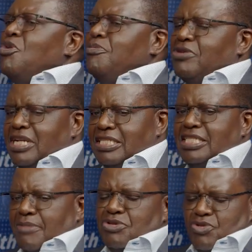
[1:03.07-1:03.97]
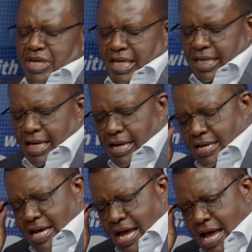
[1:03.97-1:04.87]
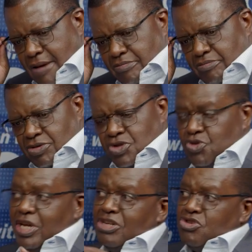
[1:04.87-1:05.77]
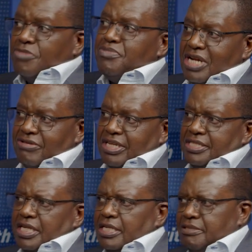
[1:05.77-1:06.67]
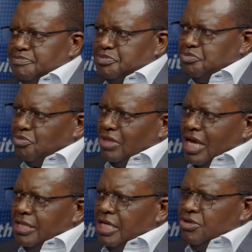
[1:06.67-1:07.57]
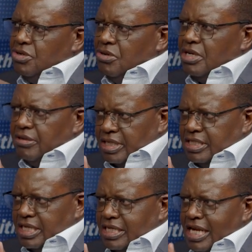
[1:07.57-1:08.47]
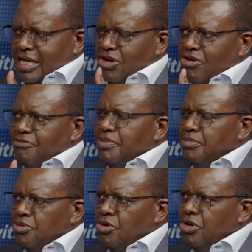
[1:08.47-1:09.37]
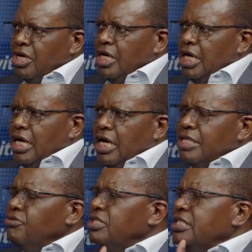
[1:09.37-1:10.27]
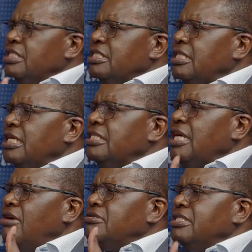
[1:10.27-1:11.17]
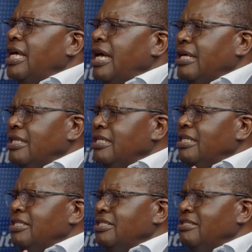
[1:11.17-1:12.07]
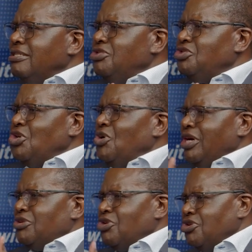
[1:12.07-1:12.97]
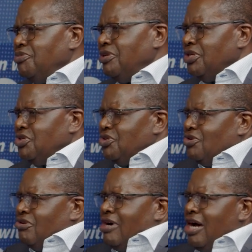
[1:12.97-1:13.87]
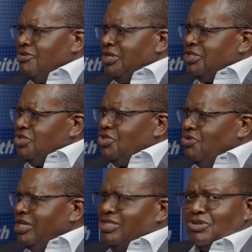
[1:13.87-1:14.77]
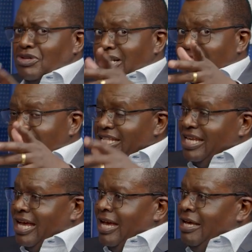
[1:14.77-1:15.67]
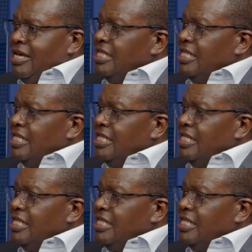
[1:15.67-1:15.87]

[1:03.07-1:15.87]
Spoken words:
Hopewell, last time you were here, you had not been arrested. And then you got arrested. And a lot of people, there was a sense out there that this show had contributed to your arrest. Do you want to clear the air?